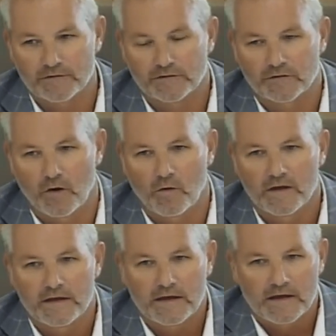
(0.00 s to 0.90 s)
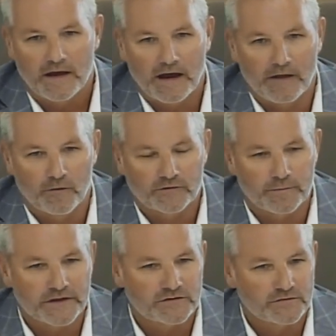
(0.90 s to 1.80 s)
And so those are
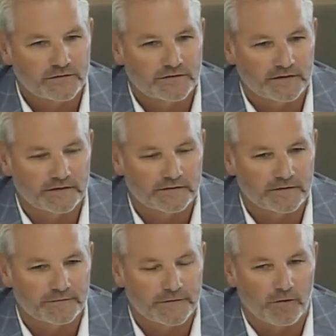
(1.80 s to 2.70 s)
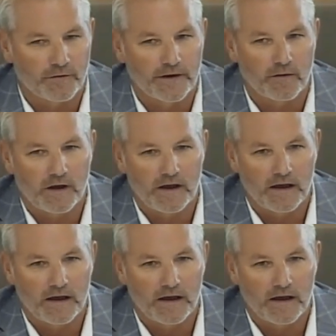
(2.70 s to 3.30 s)
big shoes to fill there.